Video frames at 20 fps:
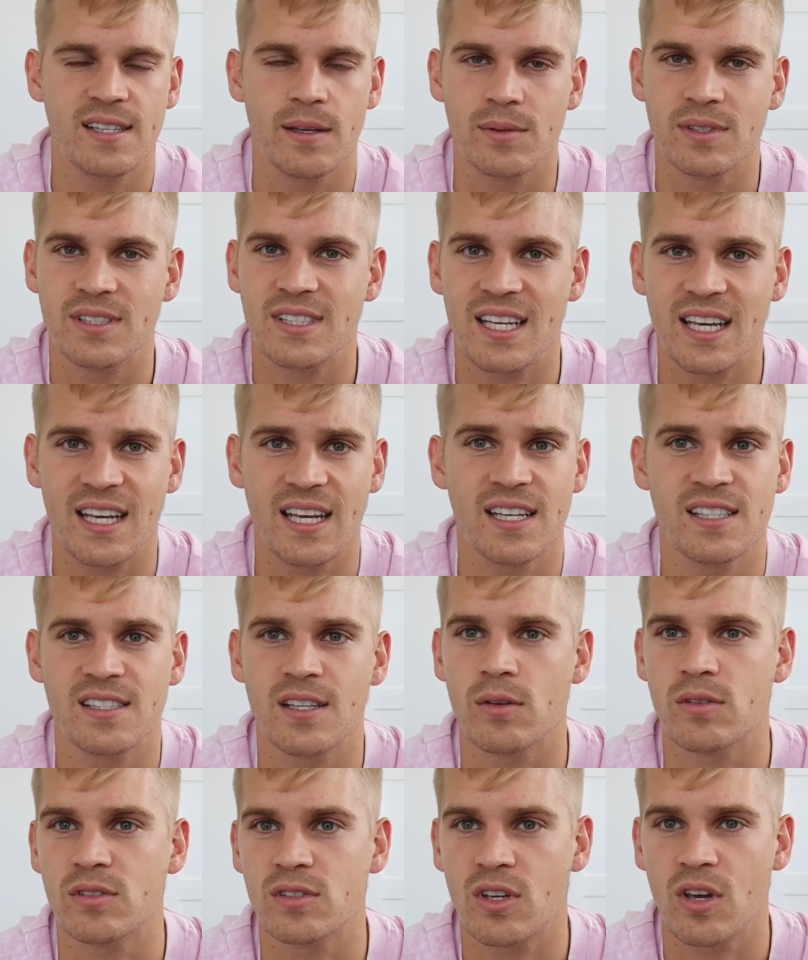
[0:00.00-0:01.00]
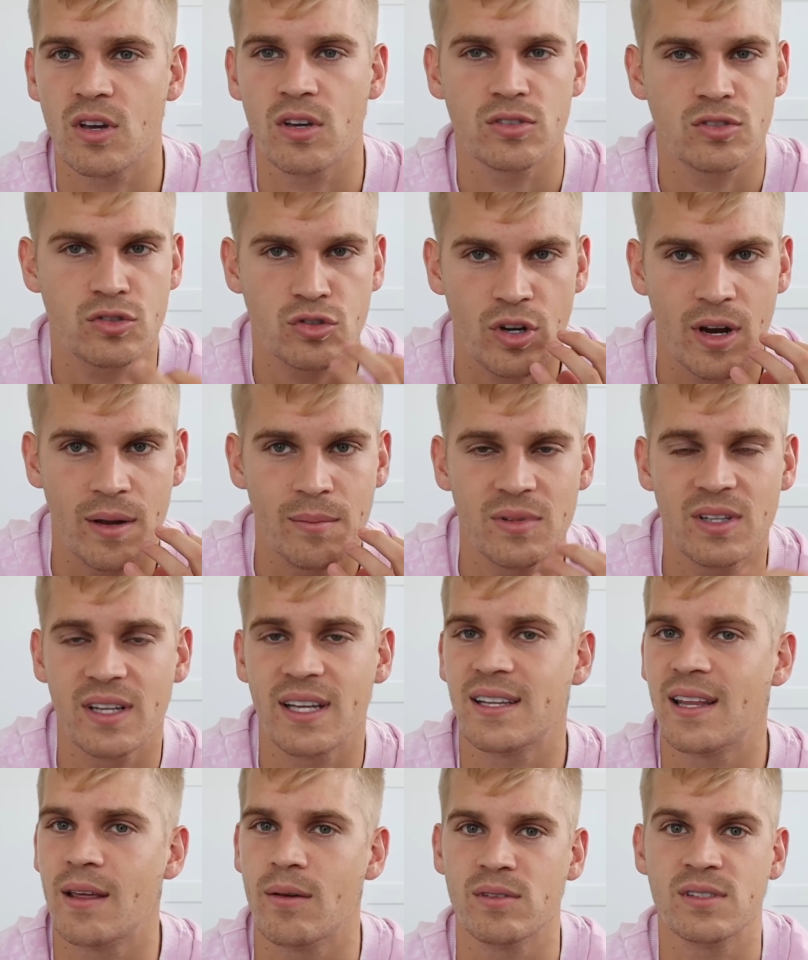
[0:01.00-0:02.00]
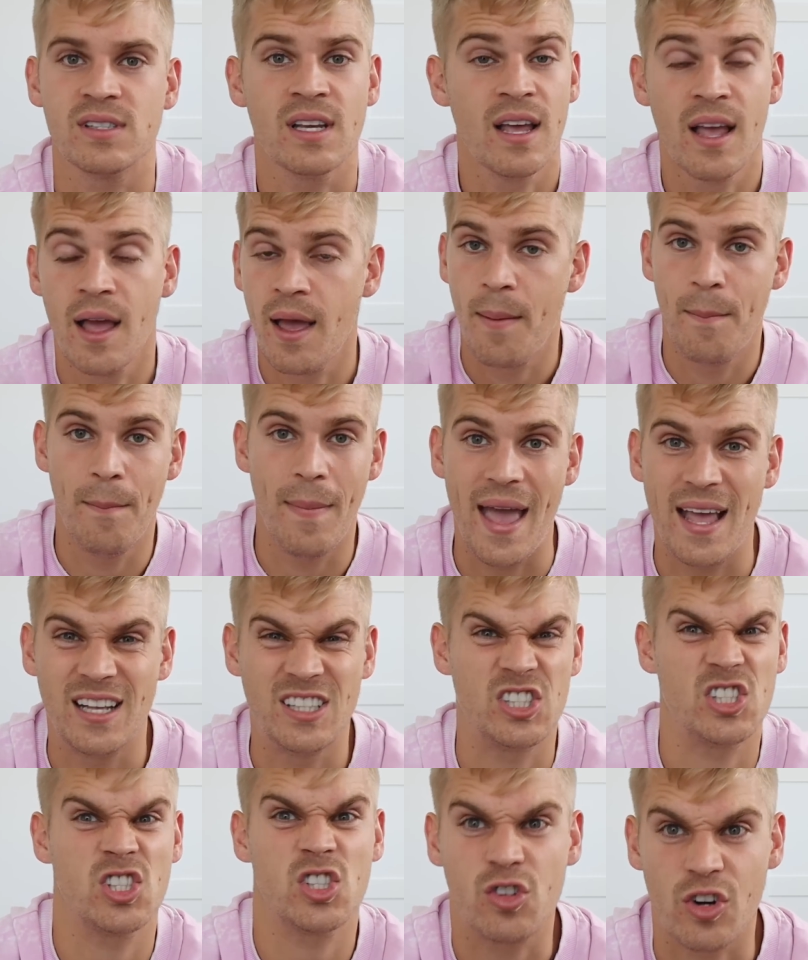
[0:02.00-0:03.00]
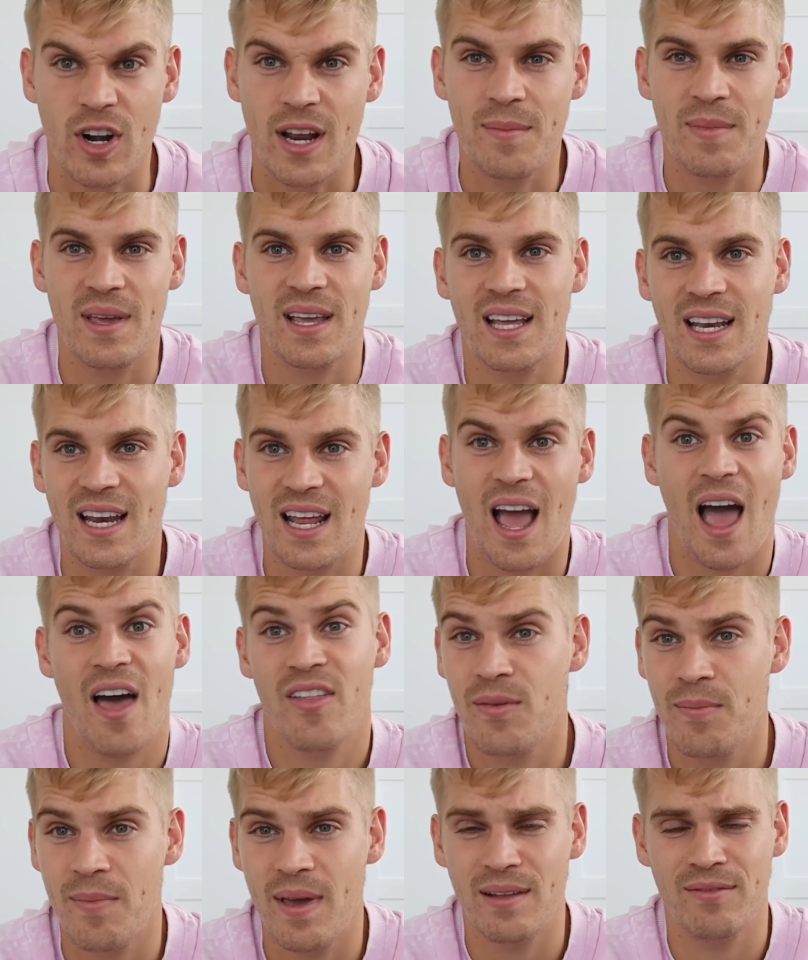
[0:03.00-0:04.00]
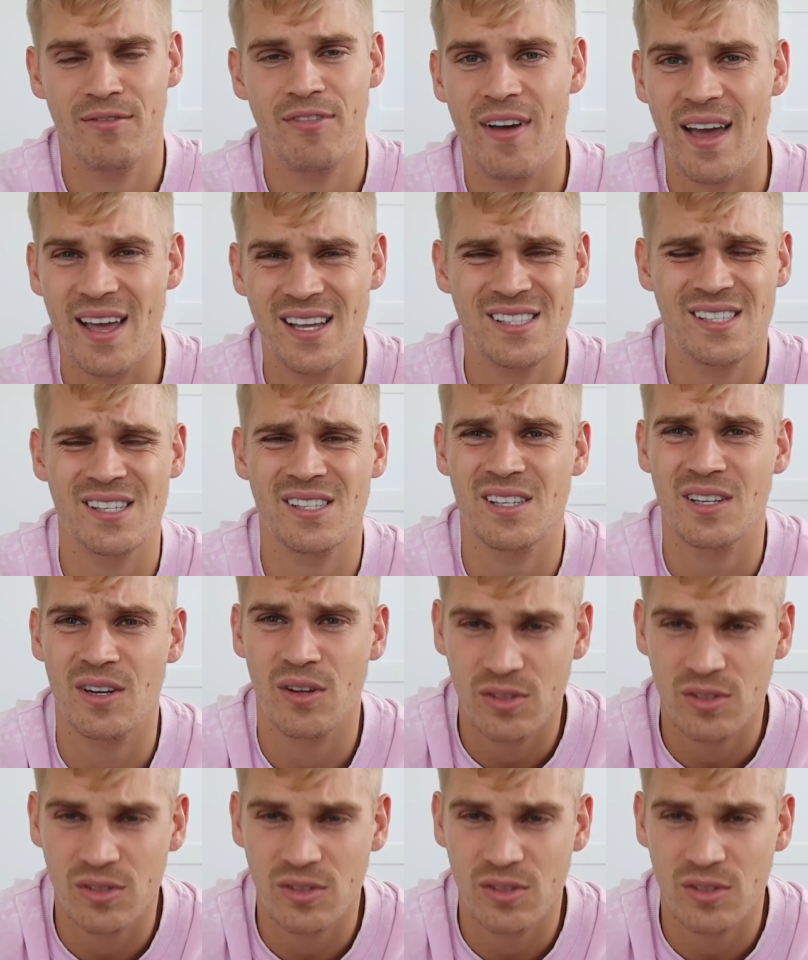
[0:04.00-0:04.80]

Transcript: There was tears. There was girls trembling. There was men screaming in other men's faces. And I